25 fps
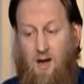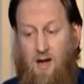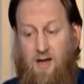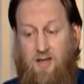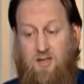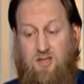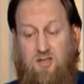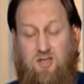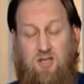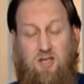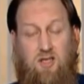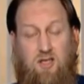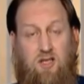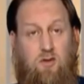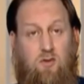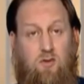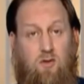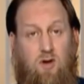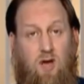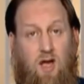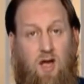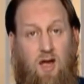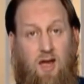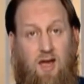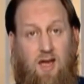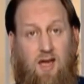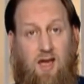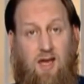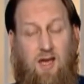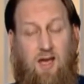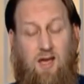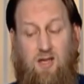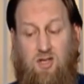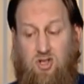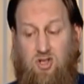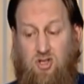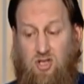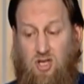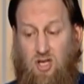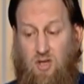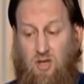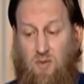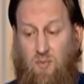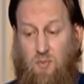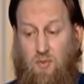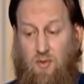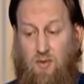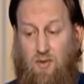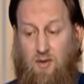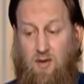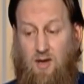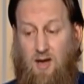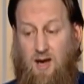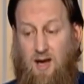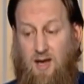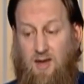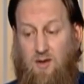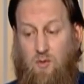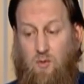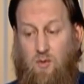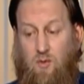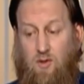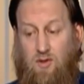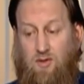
I see you liking sheep and the